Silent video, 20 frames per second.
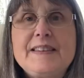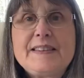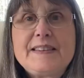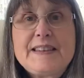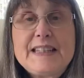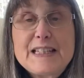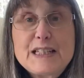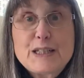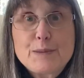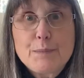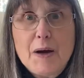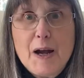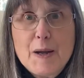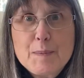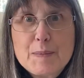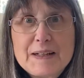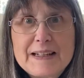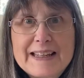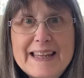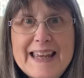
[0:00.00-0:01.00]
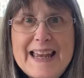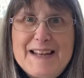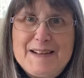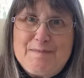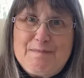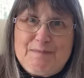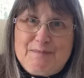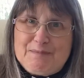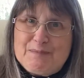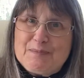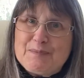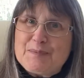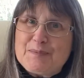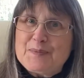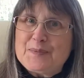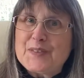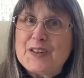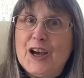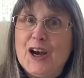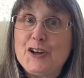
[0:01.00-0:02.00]
this Bible again.
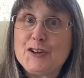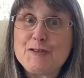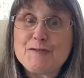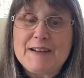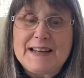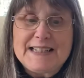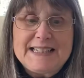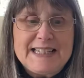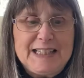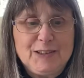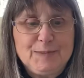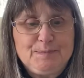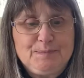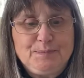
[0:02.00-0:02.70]
Are you ready?